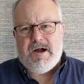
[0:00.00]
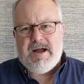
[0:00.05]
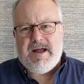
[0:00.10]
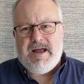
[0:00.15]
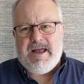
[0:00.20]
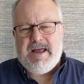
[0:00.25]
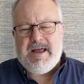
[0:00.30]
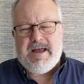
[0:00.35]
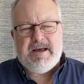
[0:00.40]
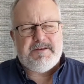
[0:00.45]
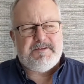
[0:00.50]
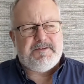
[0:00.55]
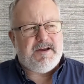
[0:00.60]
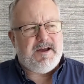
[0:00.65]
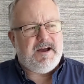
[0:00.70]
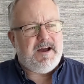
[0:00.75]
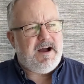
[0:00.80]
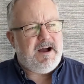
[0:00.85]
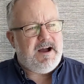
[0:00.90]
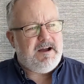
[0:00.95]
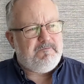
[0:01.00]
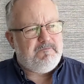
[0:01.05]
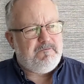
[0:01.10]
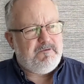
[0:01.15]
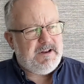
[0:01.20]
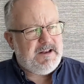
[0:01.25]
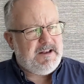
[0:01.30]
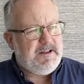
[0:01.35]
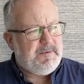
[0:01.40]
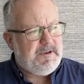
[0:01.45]
And I
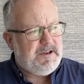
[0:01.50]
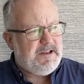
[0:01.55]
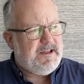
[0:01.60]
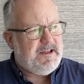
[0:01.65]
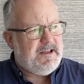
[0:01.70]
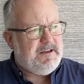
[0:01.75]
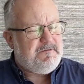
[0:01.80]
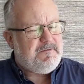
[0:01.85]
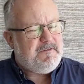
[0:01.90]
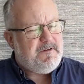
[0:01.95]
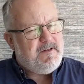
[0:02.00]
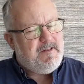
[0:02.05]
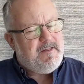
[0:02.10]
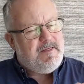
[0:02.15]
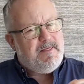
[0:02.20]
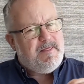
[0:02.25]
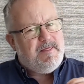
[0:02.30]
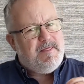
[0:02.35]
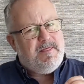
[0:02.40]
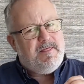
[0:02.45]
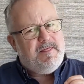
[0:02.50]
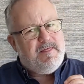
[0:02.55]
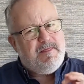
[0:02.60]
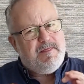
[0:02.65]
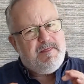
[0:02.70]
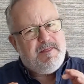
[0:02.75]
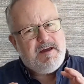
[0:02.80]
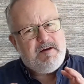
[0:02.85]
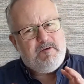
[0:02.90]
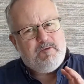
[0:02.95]
really believe
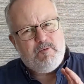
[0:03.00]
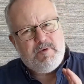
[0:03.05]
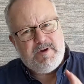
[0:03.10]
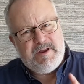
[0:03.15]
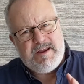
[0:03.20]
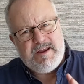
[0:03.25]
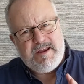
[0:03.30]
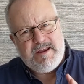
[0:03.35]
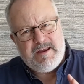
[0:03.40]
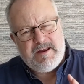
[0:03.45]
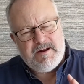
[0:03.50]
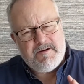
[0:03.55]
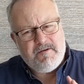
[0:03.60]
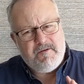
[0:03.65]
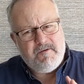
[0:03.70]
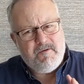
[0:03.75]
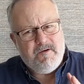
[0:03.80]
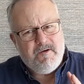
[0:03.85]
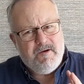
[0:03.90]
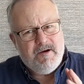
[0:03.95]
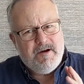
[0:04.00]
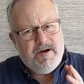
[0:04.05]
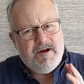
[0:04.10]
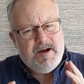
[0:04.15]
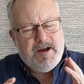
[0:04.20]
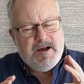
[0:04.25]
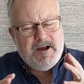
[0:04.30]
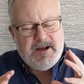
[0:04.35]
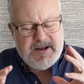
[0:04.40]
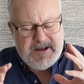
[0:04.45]
that we
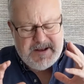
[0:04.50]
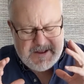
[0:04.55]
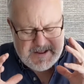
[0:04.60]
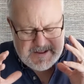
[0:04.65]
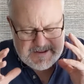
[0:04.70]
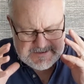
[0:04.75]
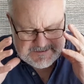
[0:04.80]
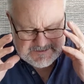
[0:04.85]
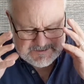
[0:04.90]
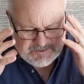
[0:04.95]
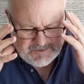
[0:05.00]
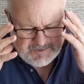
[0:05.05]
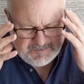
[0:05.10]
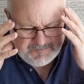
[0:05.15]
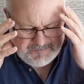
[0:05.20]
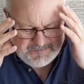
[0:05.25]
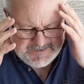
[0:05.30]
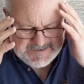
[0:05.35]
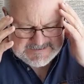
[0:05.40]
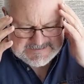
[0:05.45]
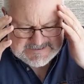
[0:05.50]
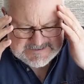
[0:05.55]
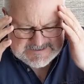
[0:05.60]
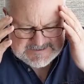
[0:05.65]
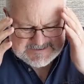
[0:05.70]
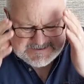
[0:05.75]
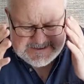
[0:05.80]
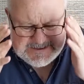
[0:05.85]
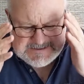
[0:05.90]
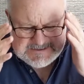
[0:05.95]
sort of
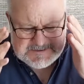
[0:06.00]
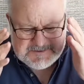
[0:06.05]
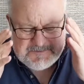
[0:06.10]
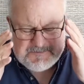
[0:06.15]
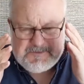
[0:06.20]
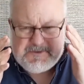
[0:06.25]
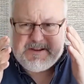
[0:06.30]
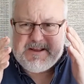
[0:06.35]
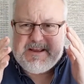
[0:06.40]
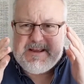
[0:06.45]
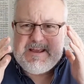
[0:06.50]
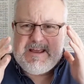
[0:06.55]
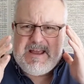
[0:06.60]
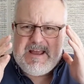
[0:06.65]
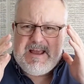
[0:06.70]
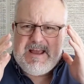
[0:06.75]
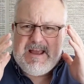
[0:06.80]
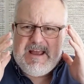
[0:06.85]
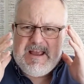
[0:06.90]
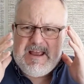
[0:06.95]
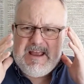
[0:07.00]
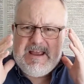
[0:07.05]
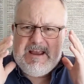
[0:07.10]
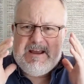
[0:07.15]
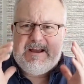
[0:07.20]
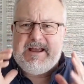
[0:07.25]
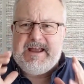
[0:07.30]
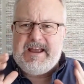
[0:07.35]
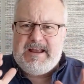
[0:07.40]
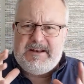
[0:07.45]
instinctively
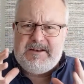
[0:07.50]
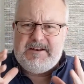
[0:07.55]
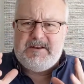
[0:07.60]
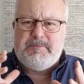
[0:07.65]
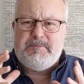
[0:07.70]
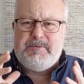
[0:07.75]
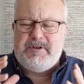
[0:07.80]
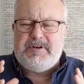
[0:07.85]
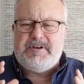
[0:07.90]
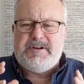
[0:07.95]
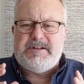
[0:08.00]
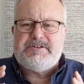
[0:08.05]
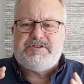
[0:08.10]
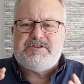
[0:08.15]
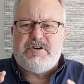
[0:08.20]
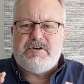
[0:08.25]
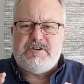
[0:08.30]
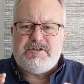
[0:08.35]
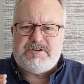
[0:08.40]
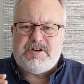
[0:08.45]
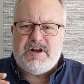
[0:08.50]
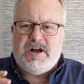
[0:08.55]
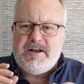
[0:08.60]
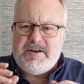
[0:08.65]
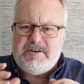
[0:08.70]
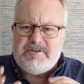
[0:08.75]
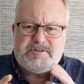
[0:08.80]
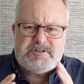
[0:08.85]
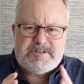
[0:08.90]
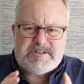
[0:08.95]
in Community Church
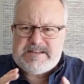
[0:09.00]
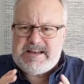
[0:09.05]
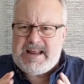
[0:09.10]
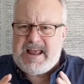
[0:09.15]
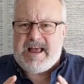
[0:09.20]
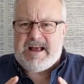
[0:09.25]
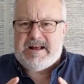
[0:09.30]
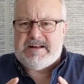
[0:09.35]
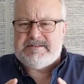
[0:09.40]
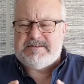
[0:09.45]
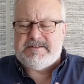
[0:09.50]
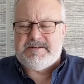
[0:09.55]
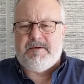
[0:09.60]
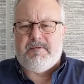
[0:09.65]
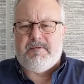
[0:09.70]
understand